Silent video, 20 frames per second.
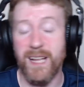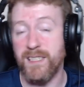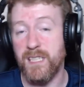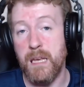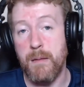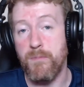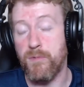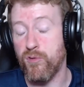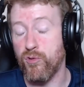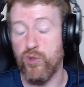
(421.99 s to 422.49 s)
that
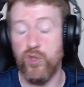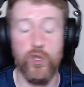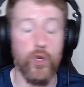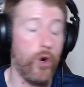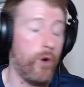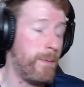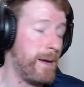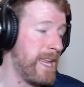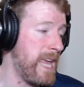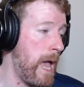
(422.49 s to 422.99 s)
team through
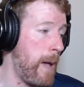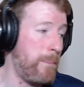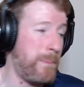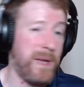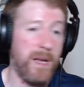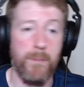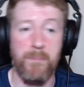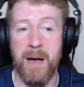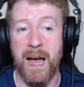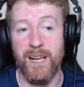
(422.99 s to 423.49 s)
so many
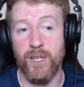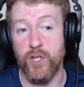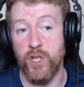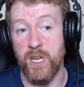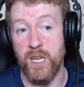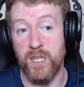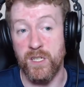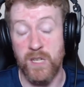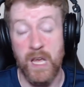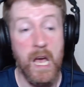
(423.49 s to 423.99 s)
epic
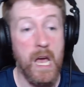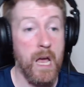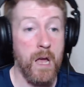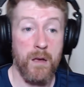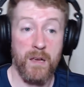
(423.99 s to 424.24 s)
matches,